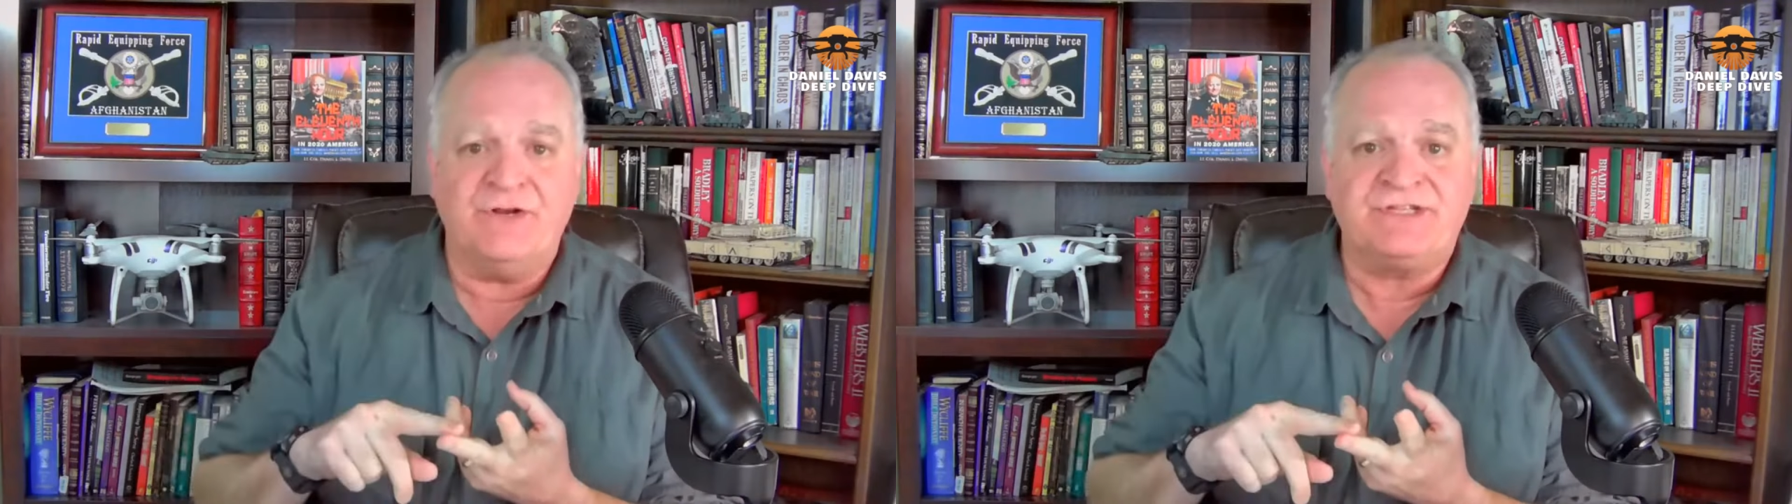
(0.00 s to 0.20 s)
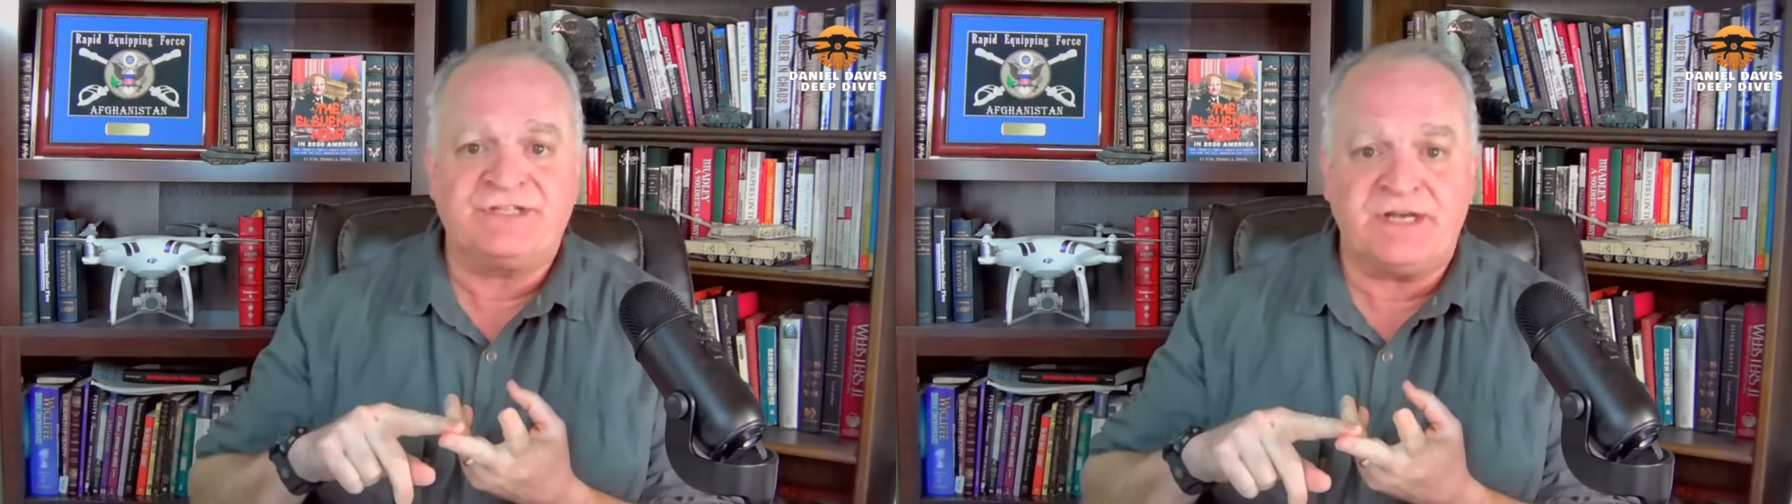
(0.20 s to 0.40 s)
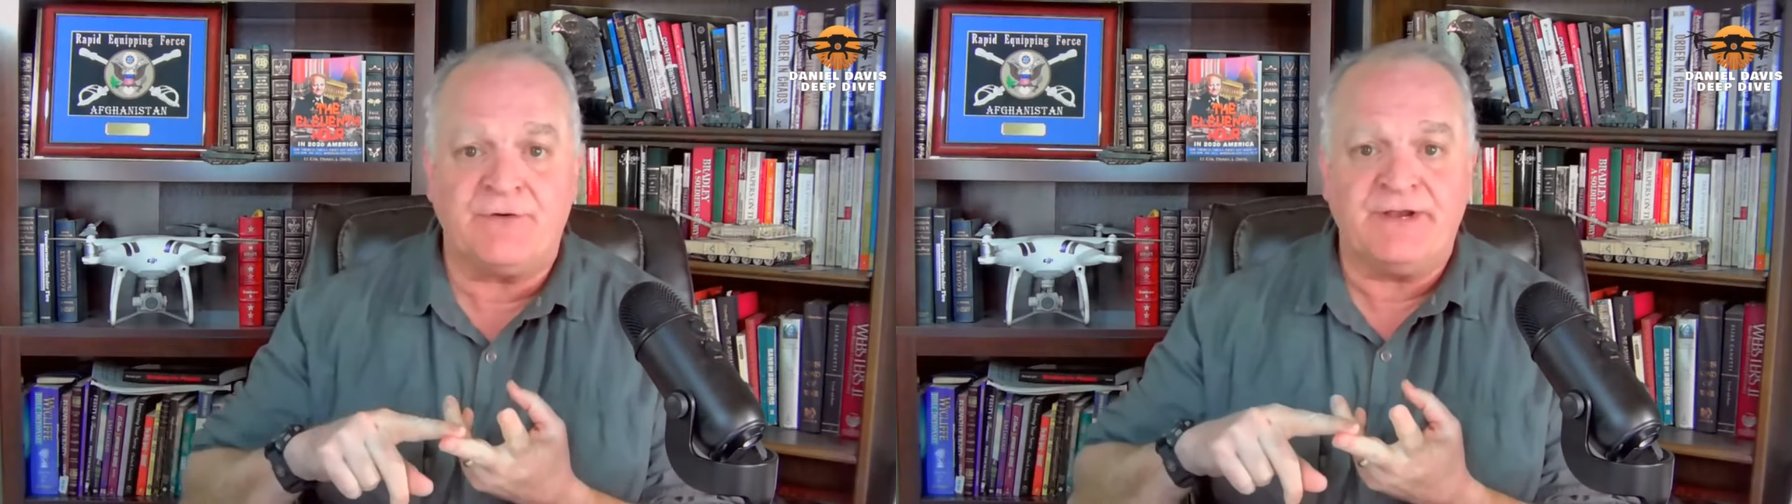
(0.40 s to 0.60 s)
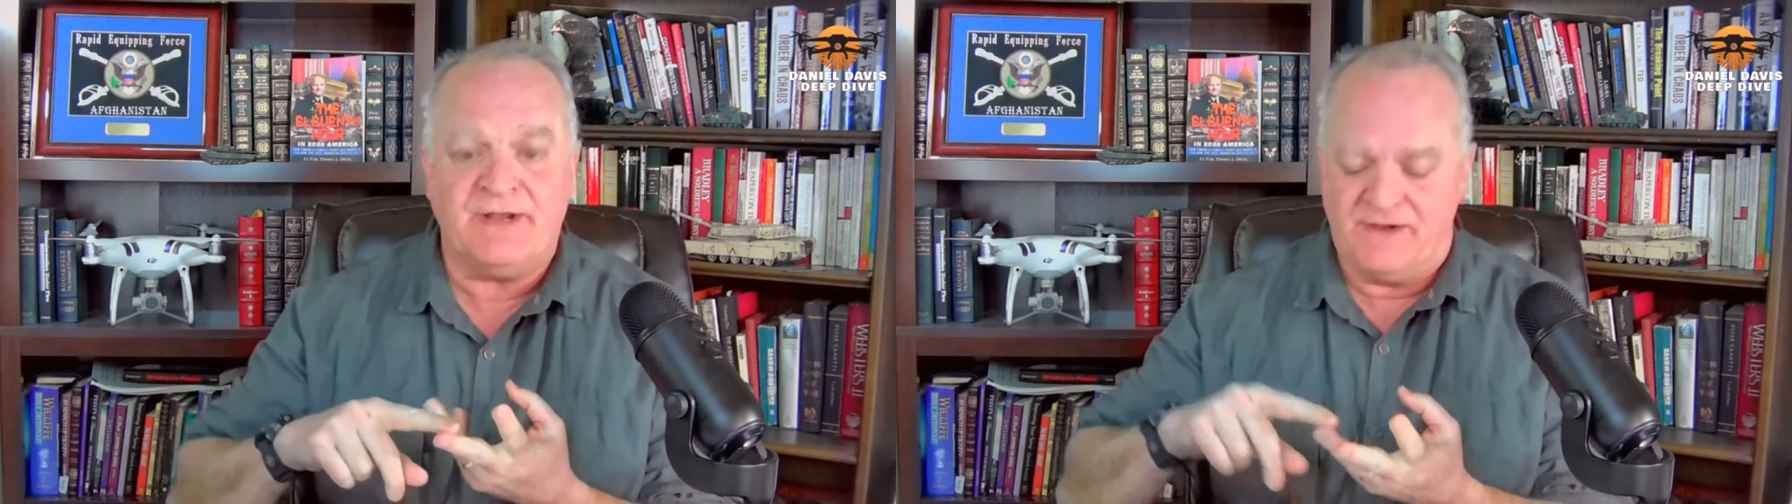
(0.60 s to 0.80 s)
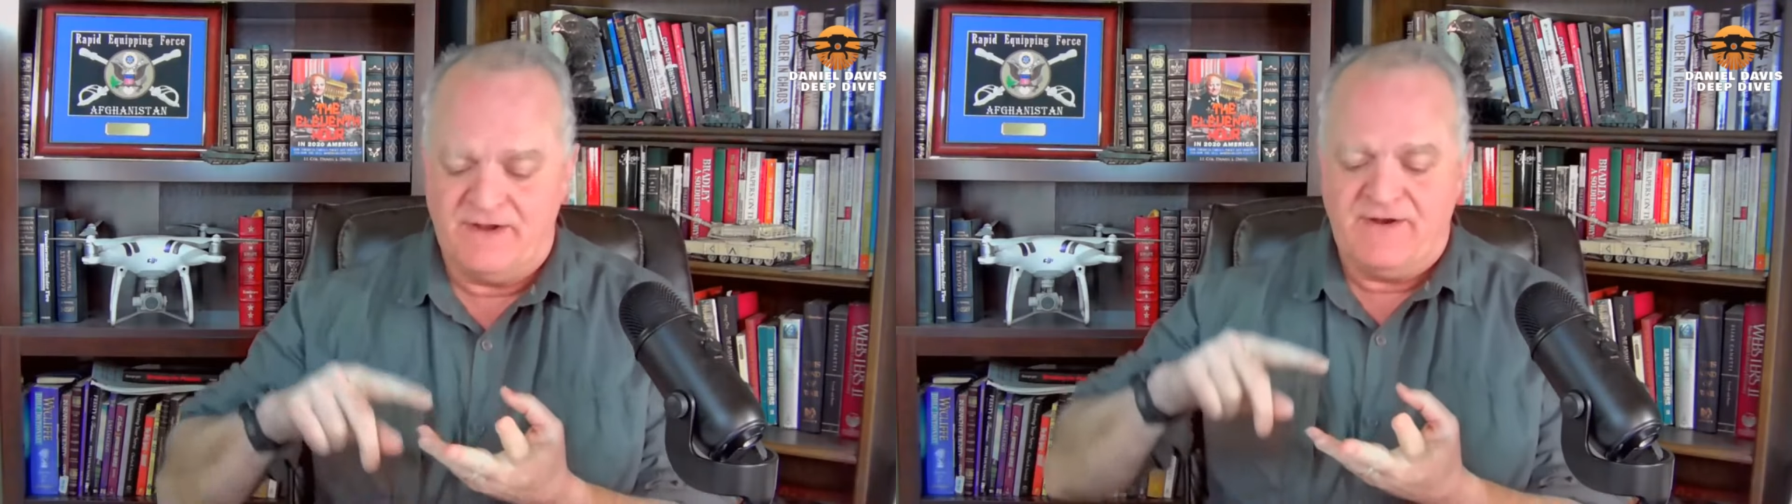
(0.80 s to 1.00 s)
in
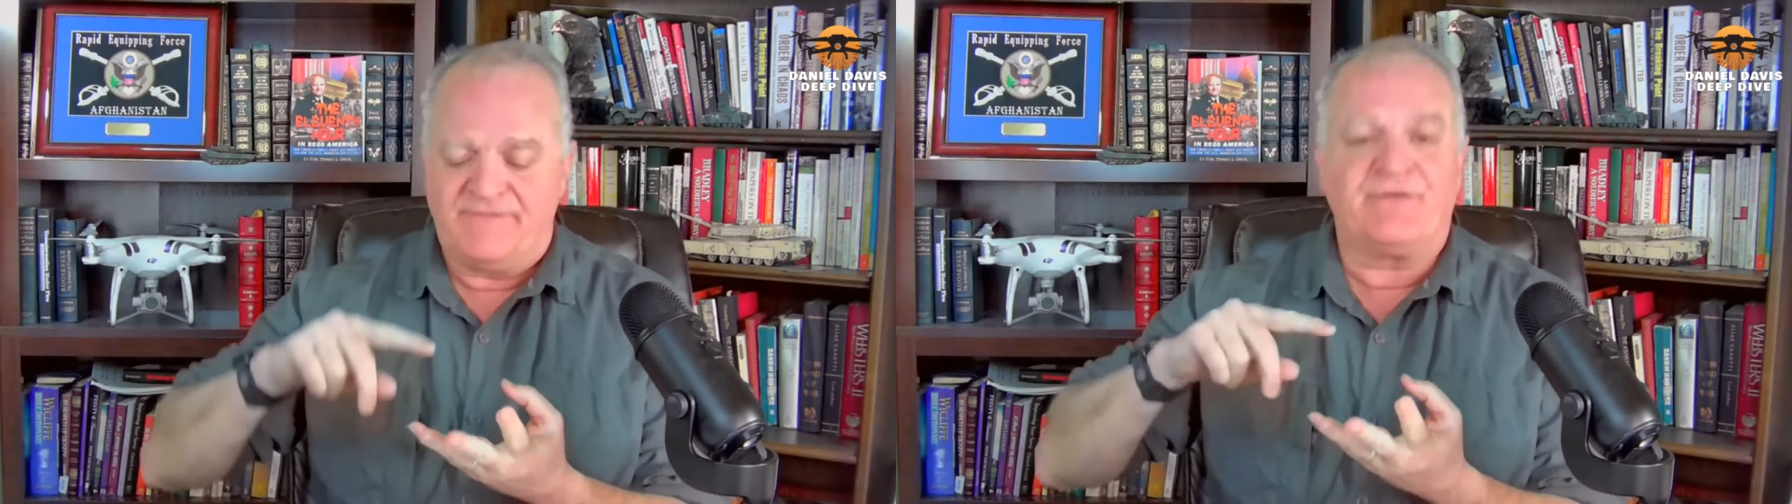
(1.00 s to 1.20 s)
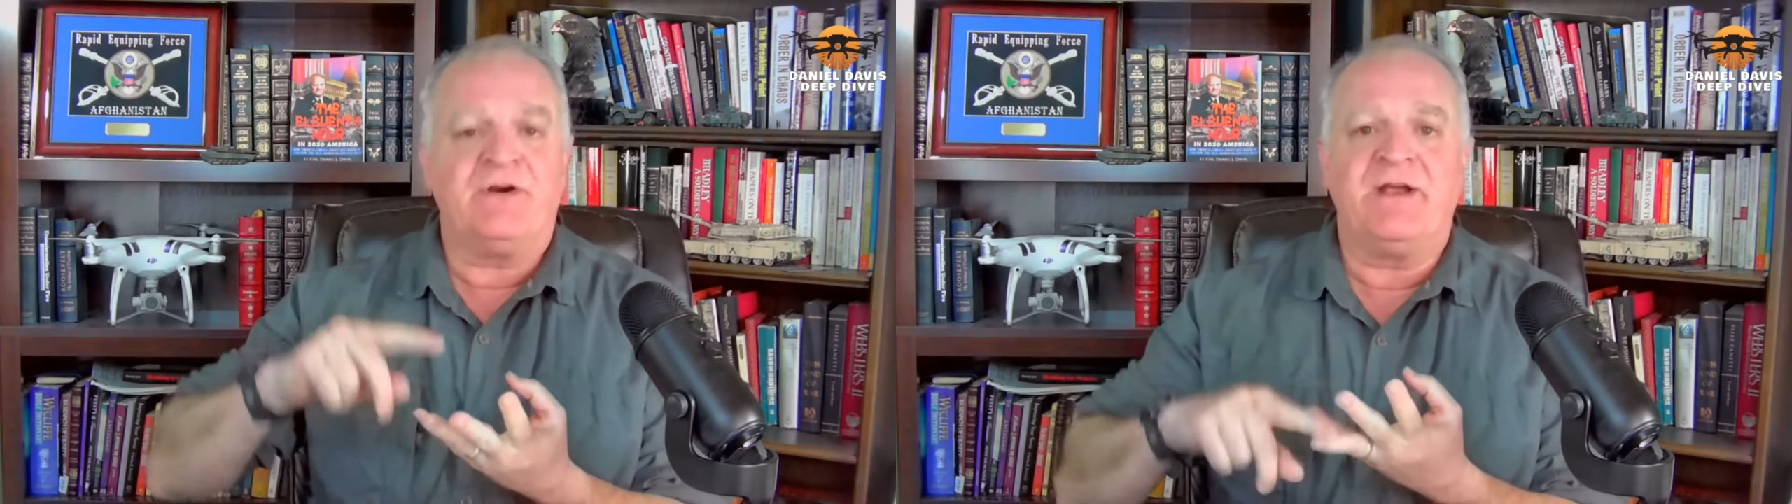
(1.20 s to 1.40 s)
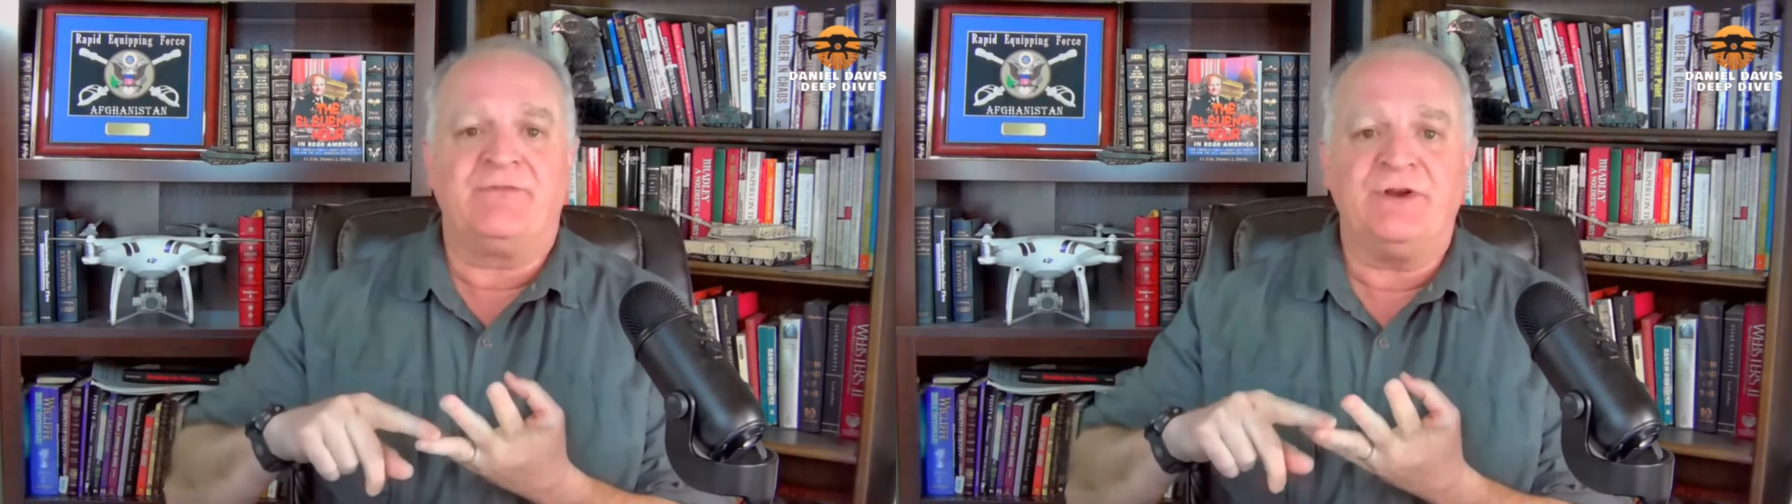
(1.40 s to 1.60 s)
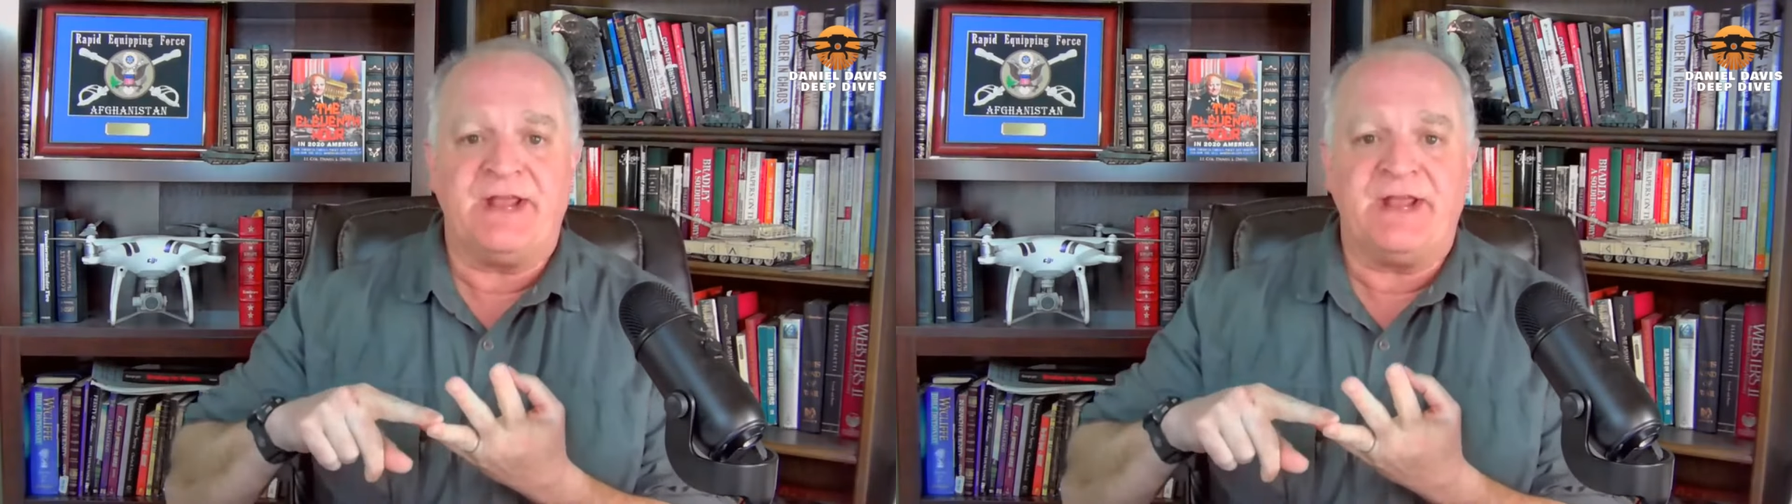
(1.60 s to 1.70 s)
Syria, forever